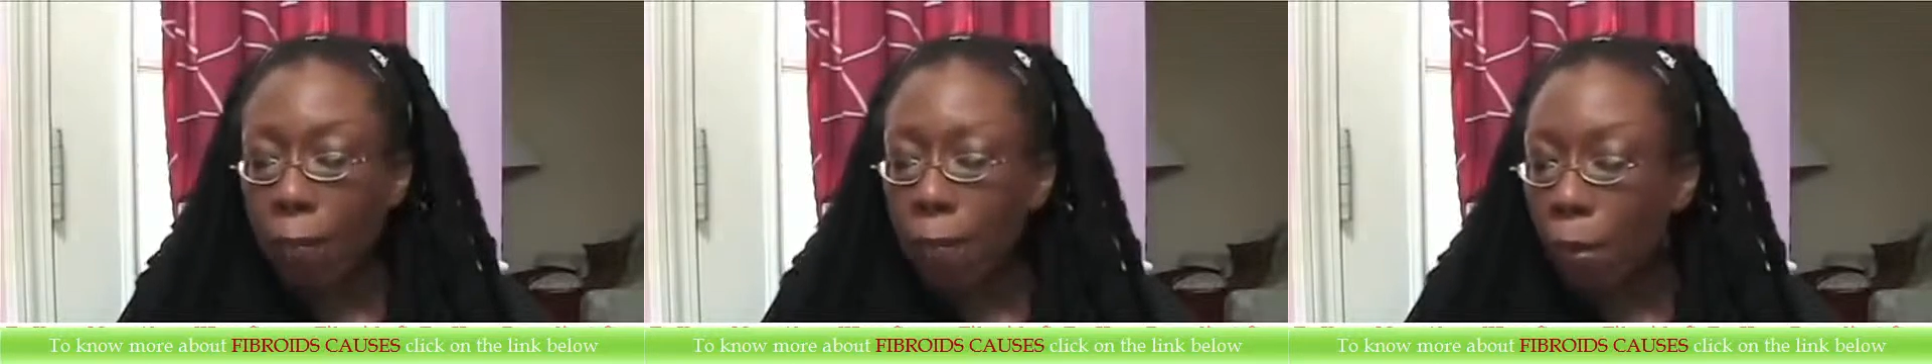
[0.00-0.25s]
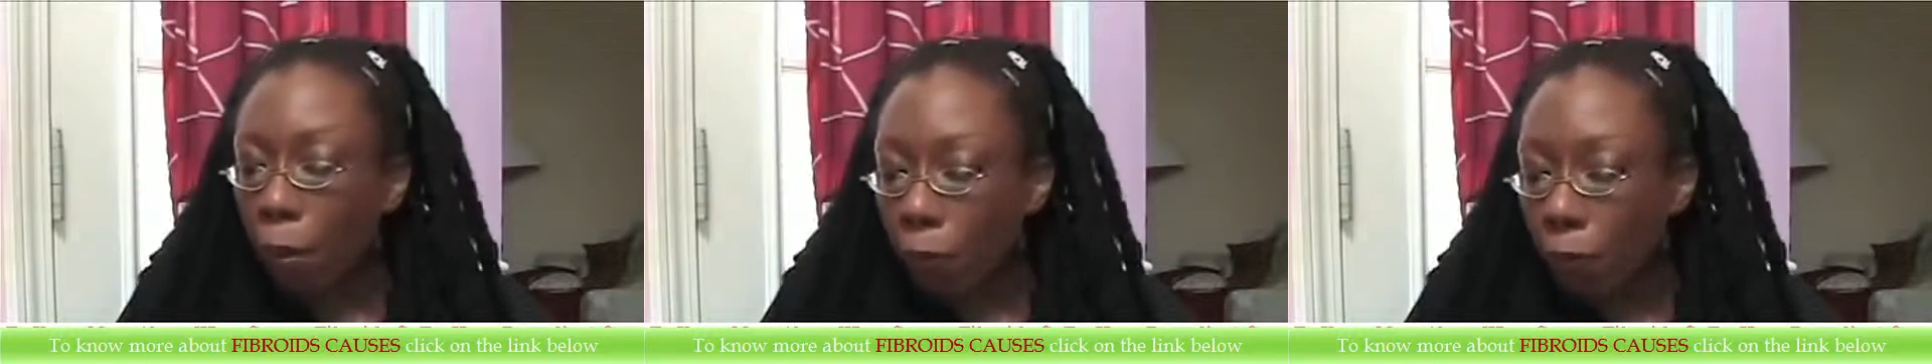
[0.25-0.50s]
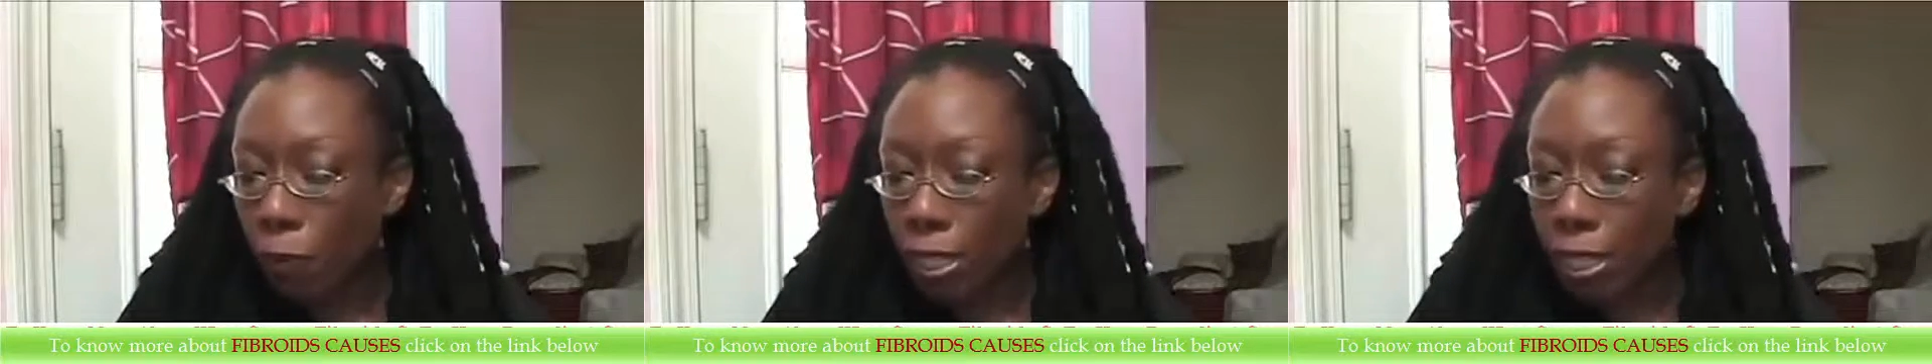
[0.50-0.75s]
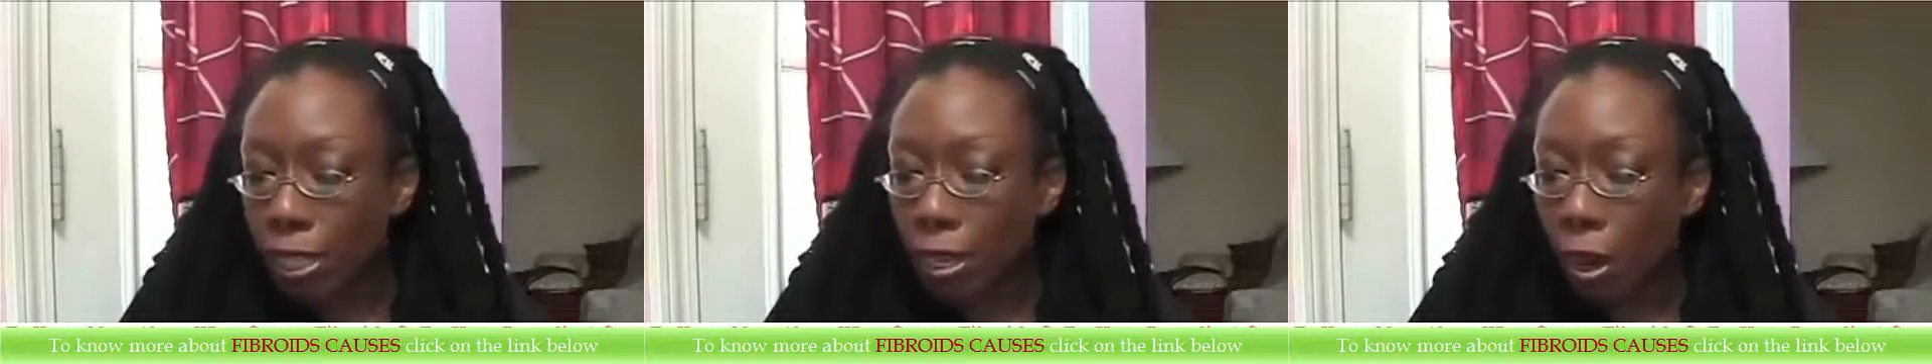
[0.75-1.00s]
at both of
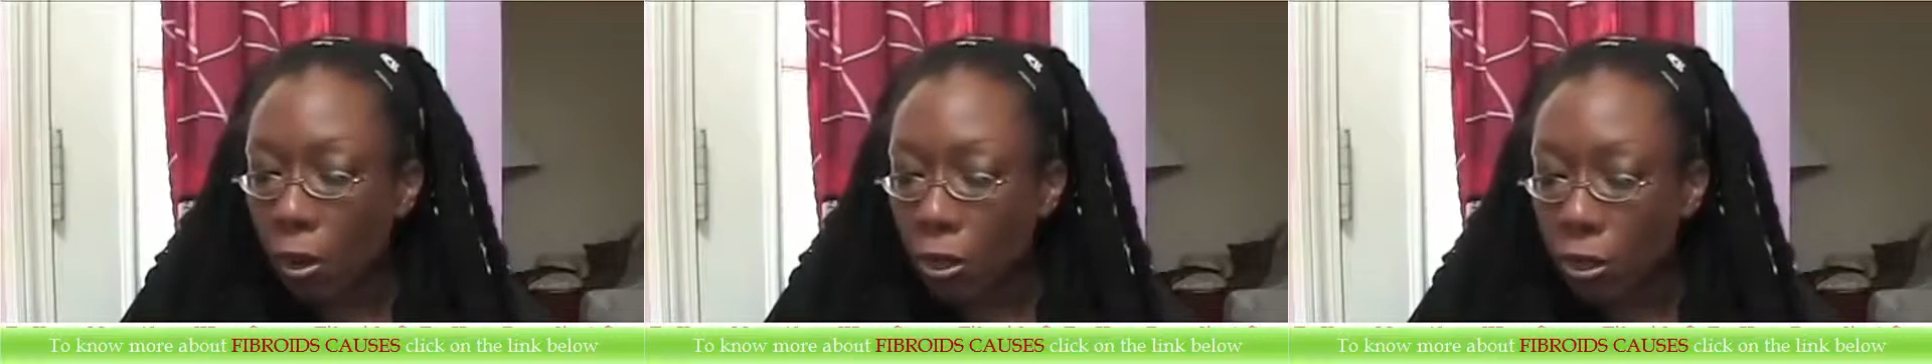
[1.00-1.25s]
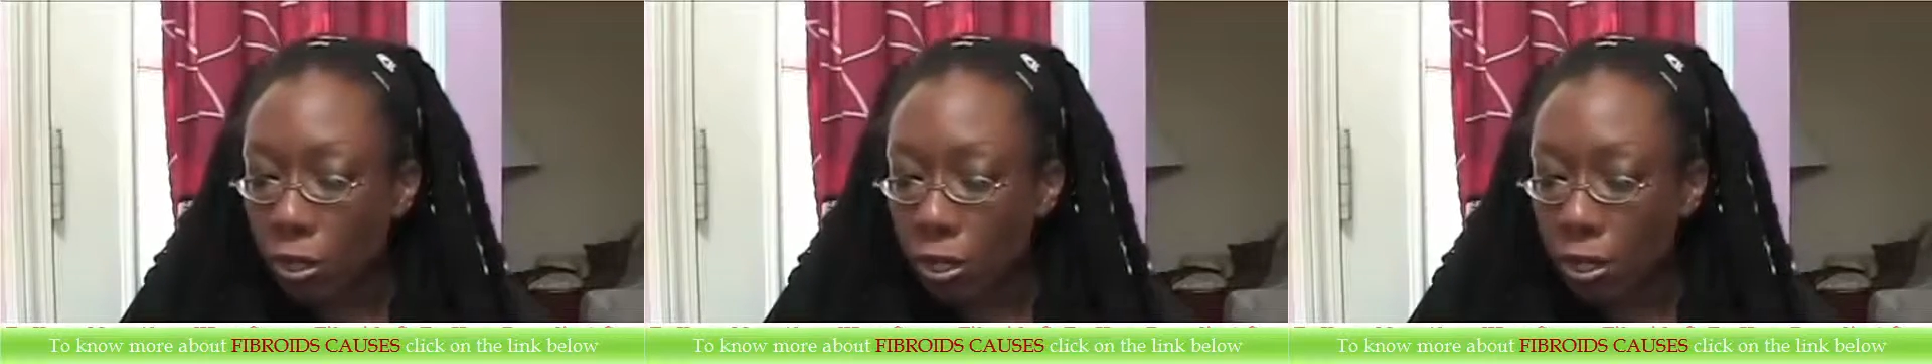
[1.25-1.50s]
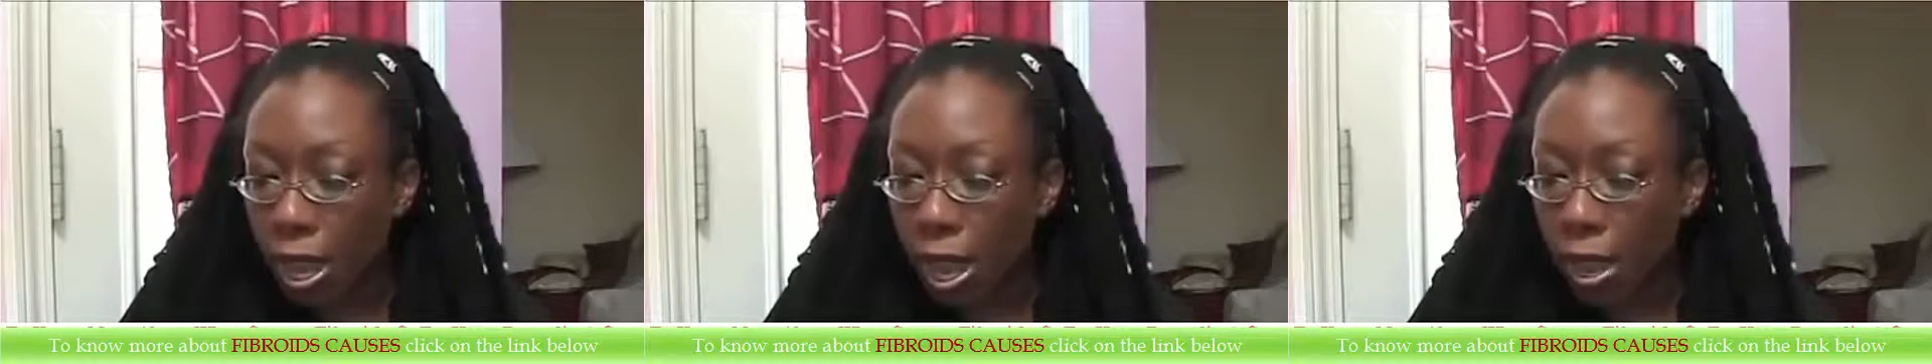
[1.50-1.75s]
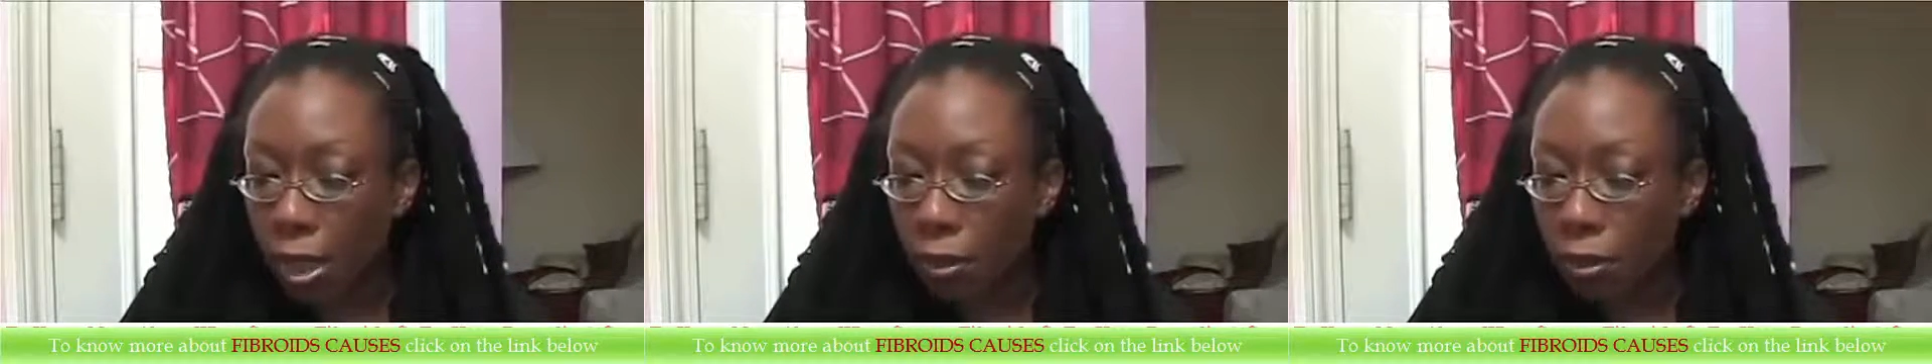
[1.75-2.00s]
the
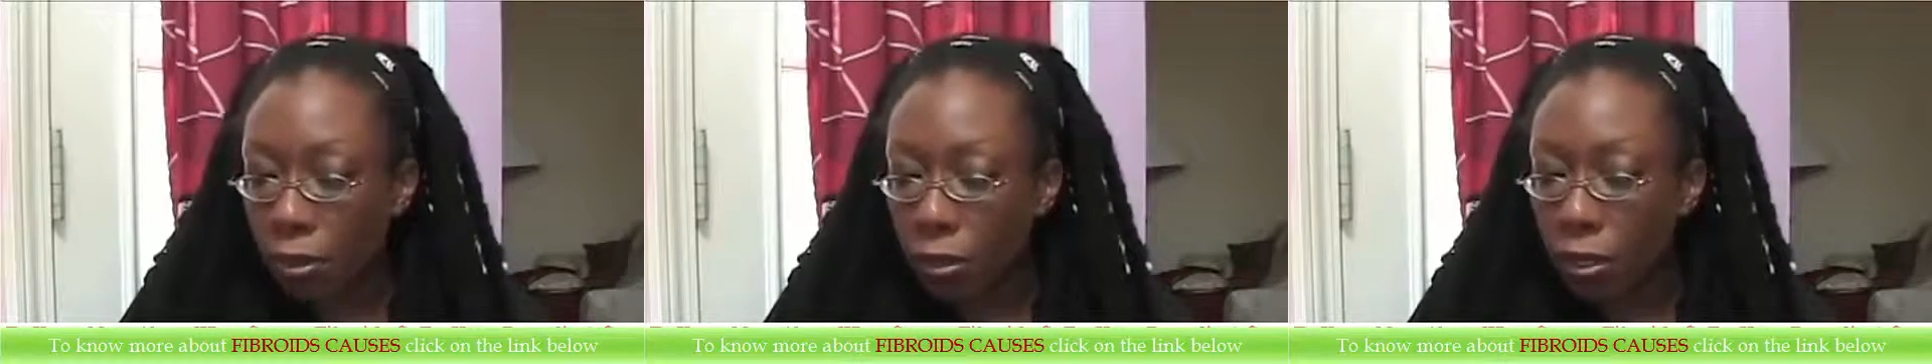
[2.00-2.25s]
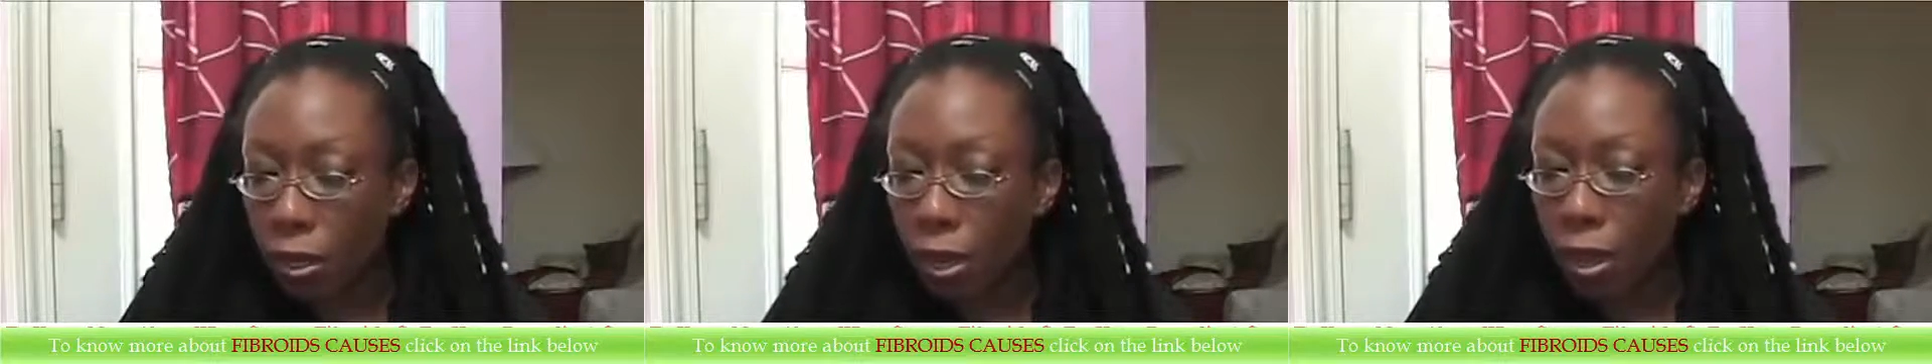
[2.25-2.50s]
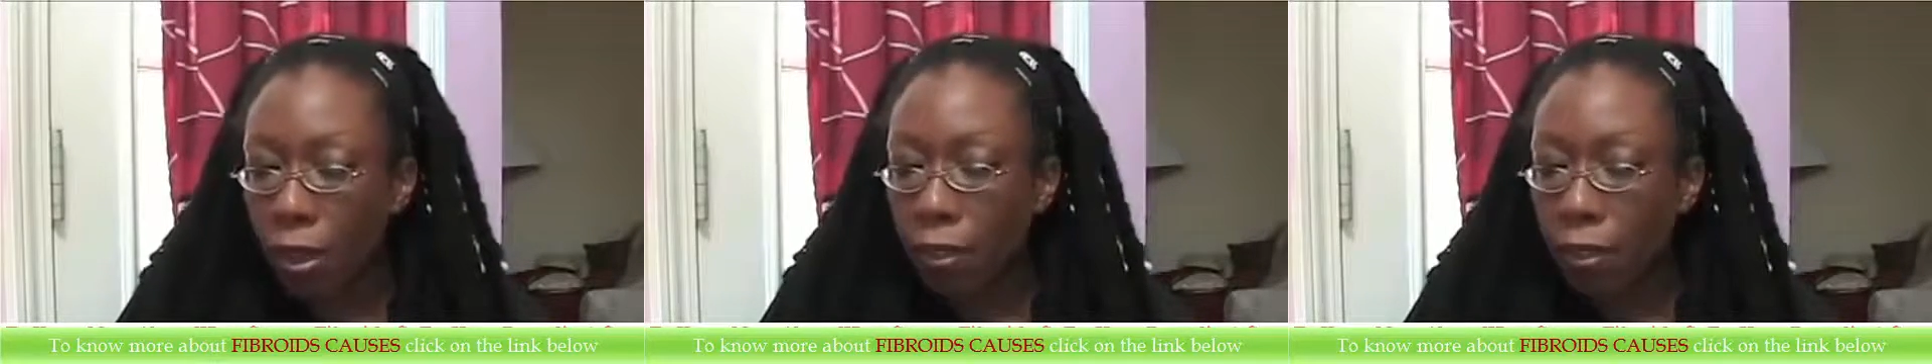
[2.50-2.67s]
ultrasounds